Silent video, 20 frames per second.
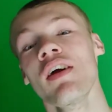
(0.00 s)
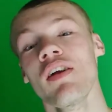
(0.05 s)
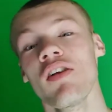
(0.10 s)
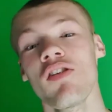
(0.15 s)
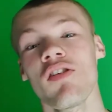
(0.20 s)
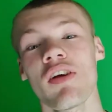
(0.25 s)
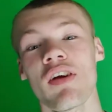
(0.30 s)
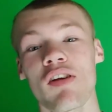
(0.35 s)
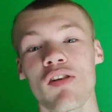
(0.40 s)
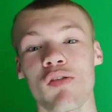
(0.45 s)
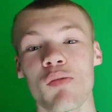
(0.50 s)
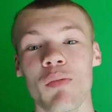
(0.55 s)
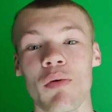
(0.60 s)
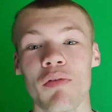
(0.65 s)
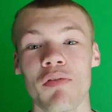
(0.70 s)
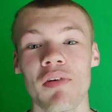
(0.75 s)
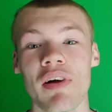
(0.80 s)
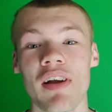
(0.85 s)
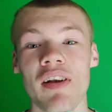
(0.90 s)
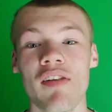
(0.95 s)
chats with my
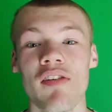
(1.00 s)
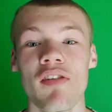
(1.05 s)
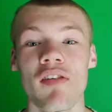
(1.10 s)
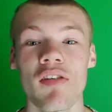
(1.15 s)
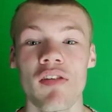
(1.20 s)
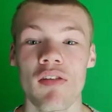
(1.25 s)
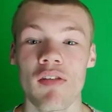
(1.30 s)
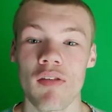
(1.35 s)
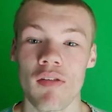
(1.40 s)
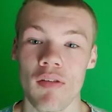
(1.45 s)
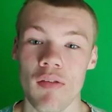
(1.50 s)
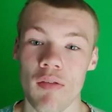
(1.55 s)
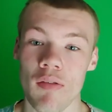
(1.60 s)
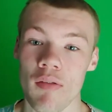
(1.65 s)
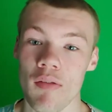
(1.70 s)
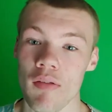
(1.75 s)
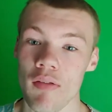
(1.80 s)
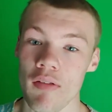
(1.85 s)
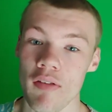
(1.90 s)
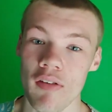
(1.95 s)
friends and
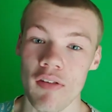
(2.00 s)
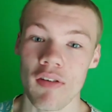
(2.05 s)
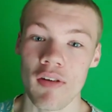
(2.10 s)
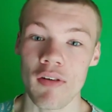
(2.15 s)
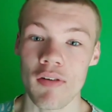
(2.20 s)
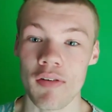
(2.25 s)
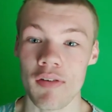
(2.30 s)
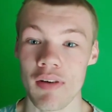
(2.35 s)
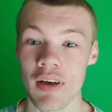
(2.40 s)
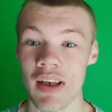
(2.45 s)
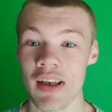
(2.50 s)
stuff.